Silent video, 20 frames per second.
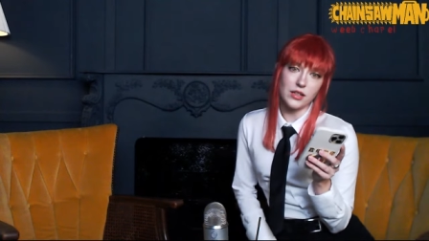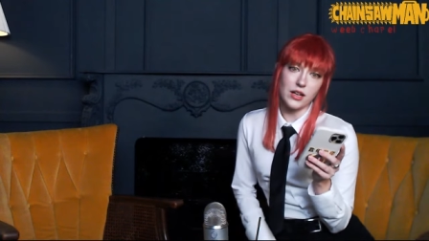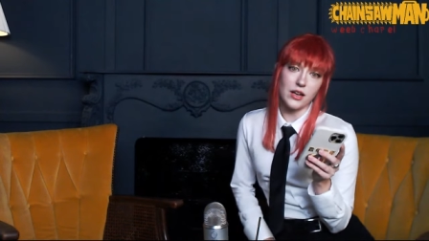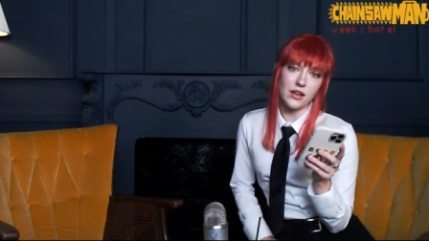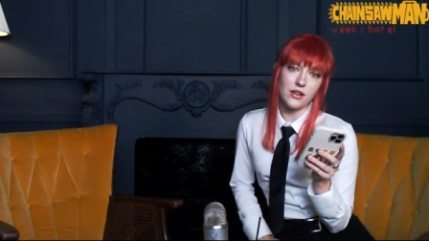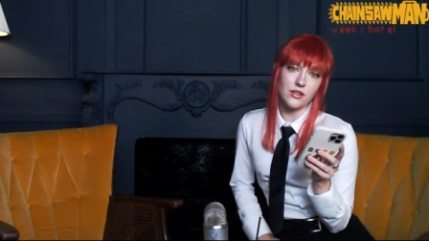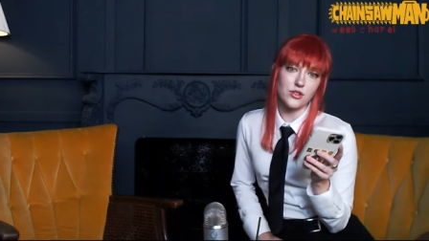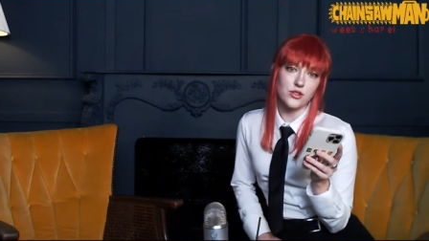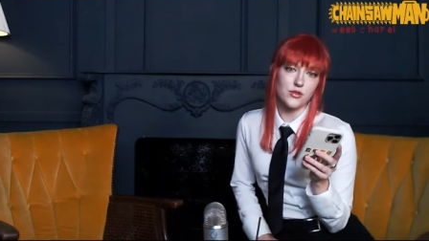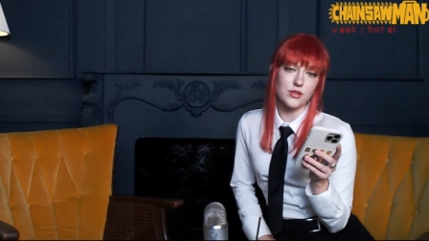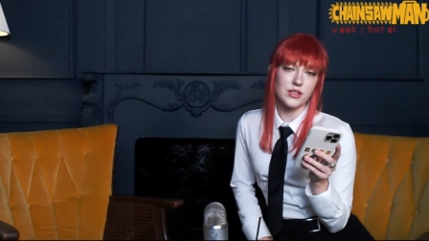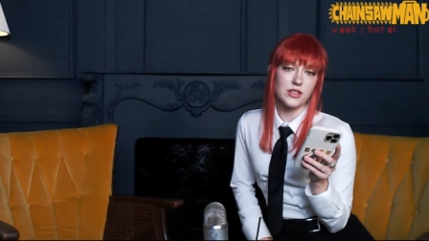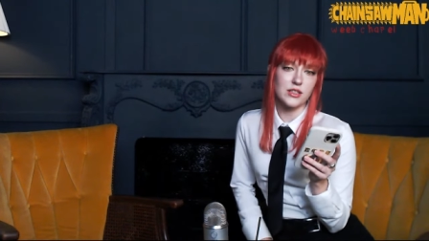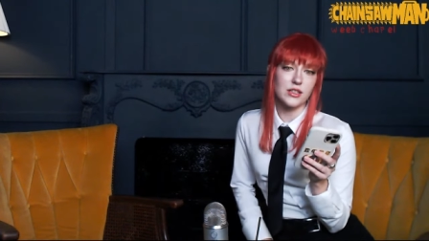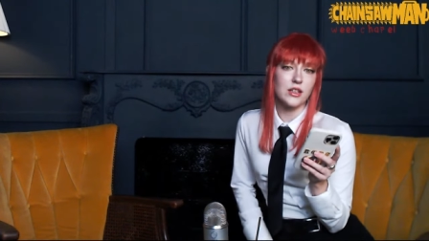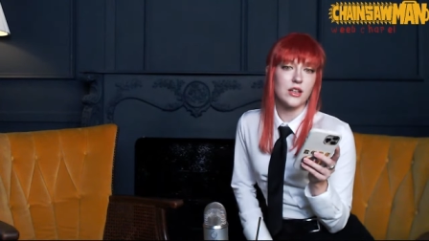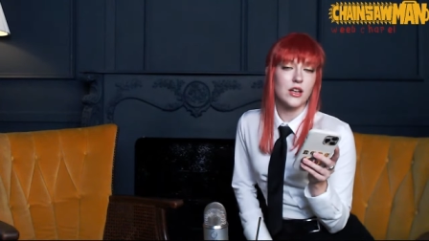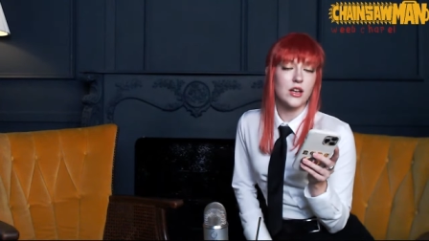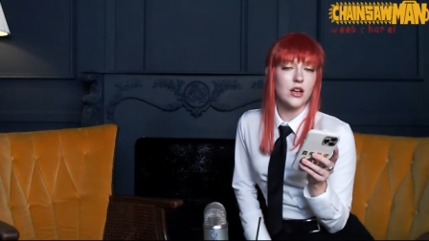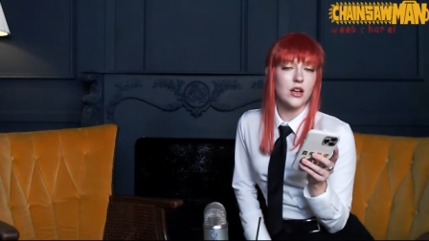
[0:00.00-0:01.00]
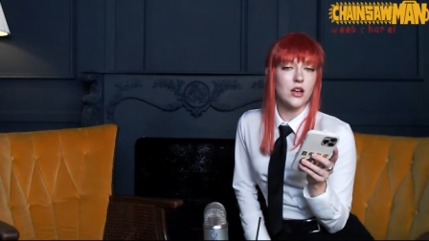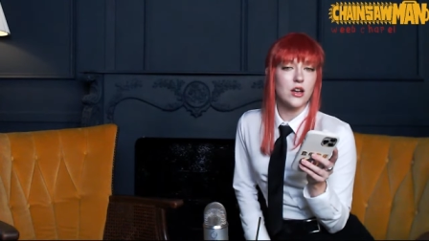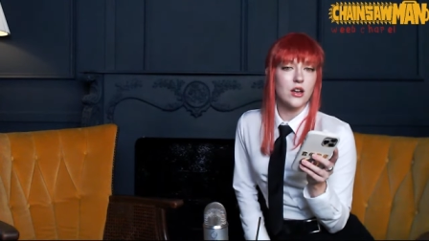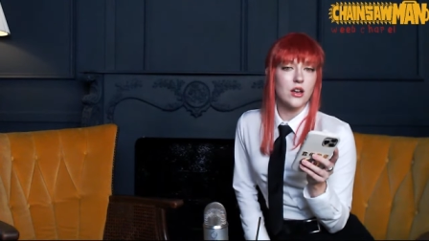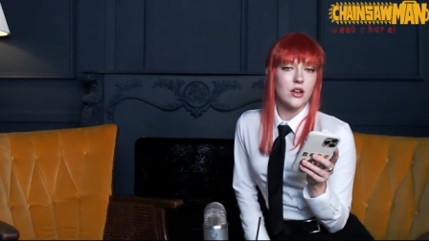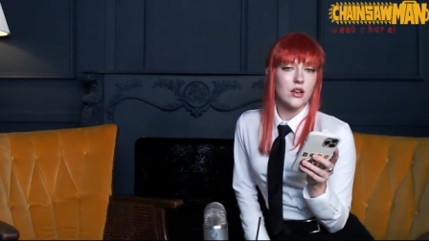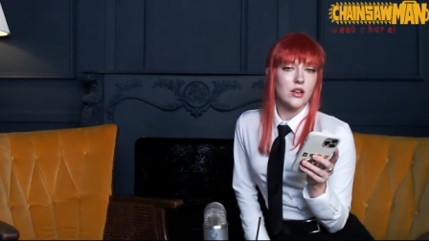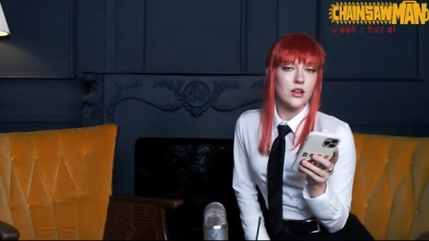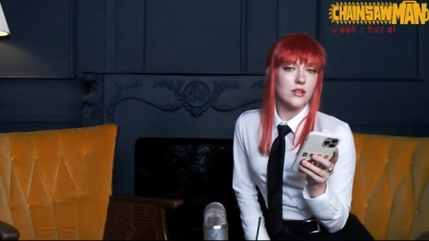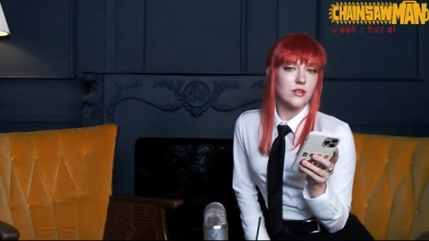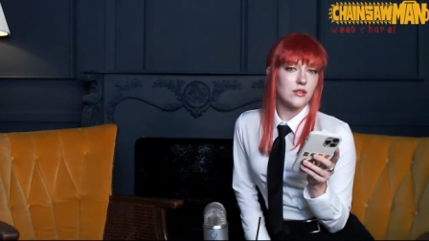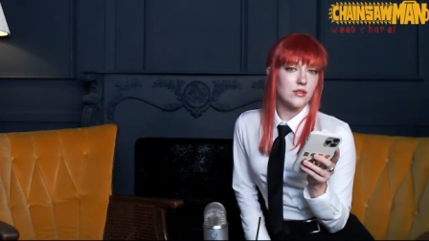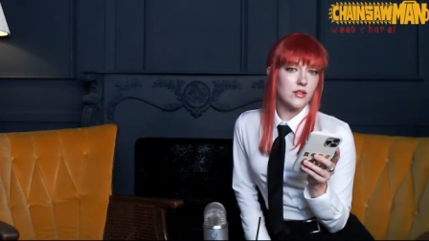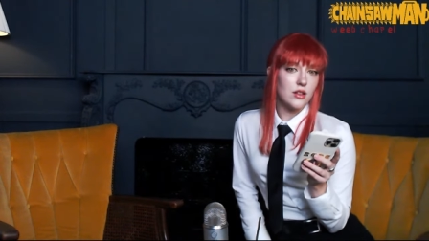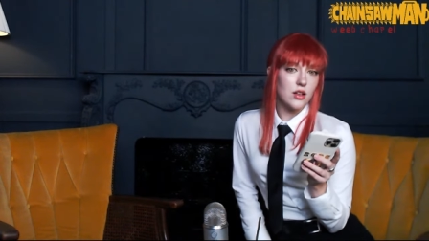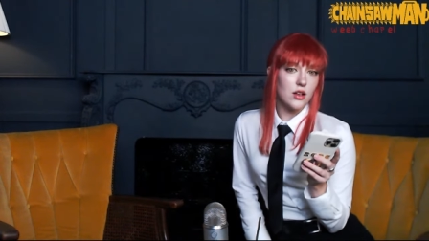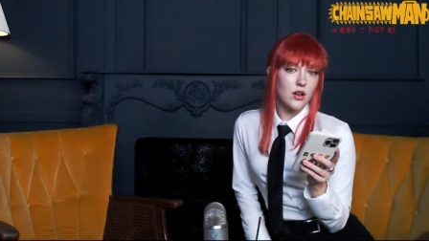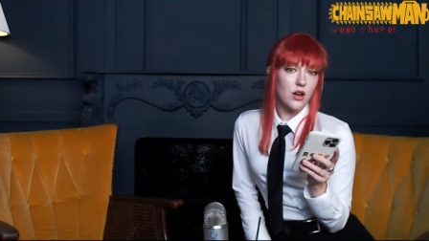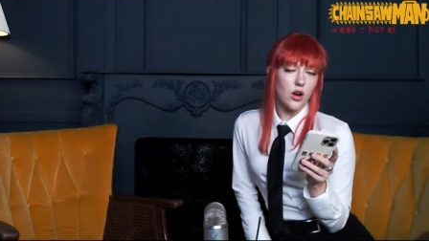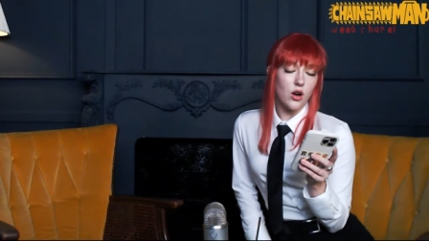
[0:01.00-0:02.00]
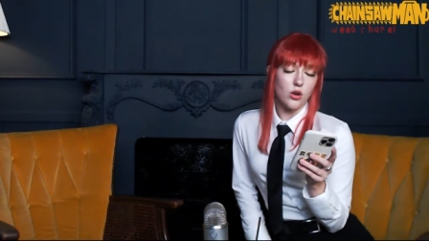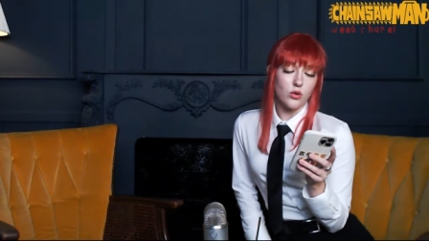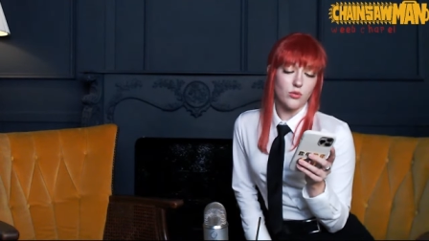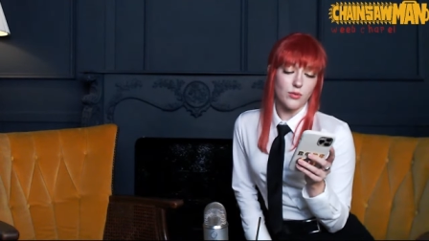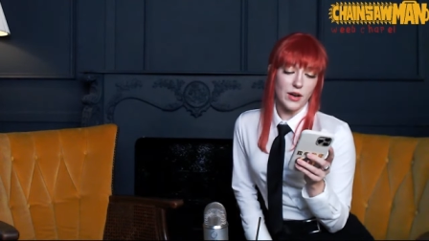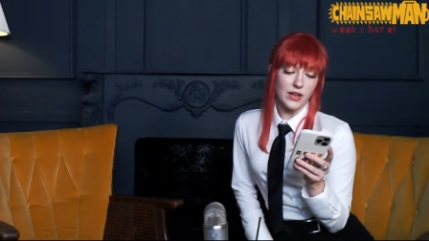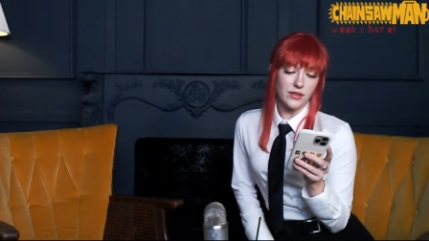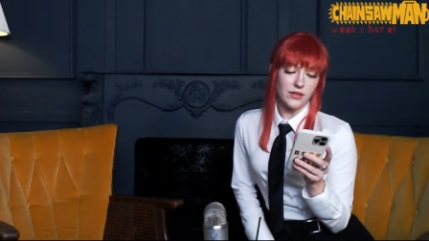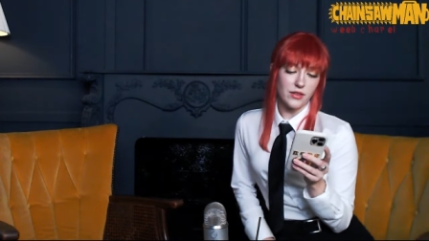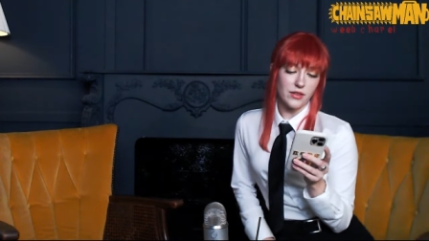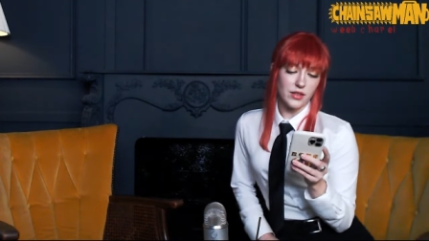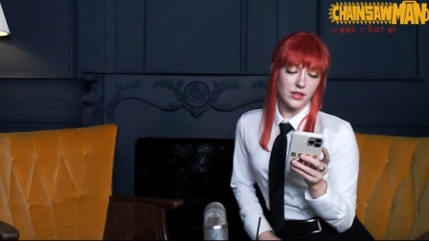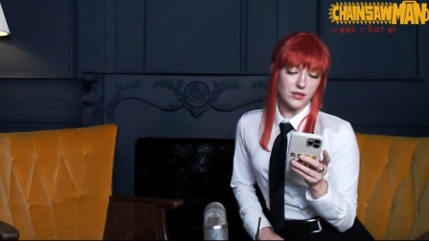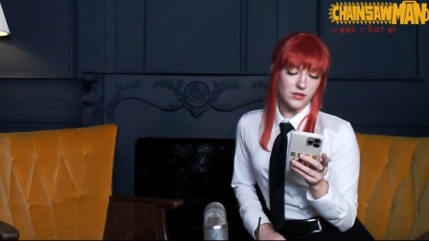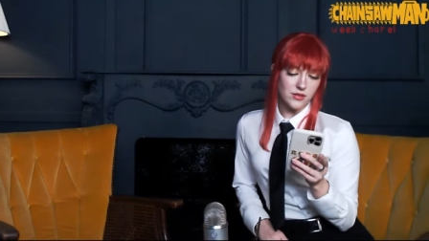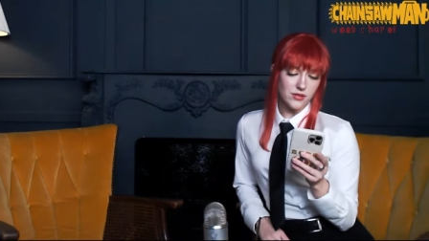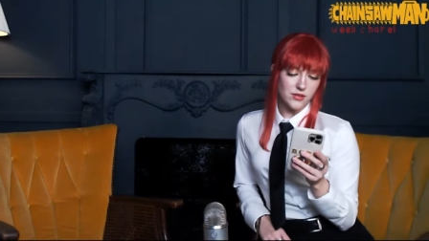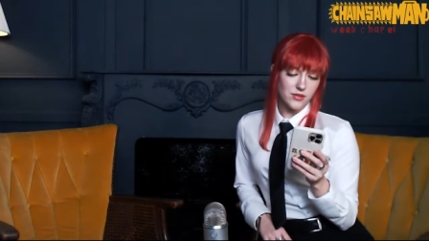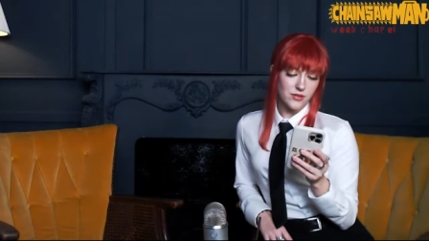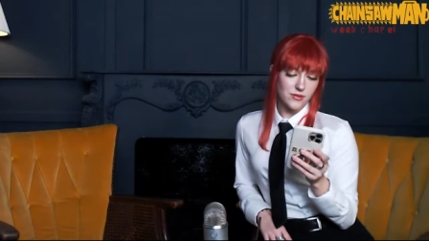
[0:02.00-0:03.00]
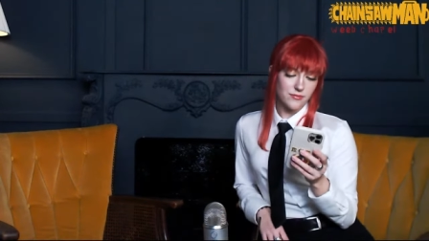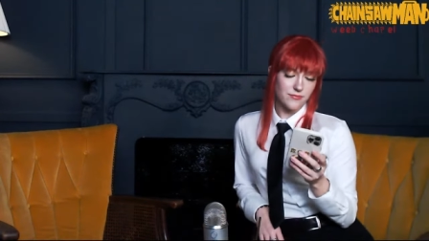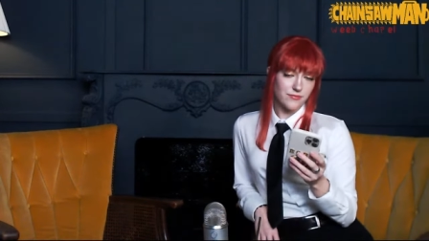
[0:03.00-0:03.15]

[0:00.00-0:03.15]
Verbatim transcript: 100 all right things?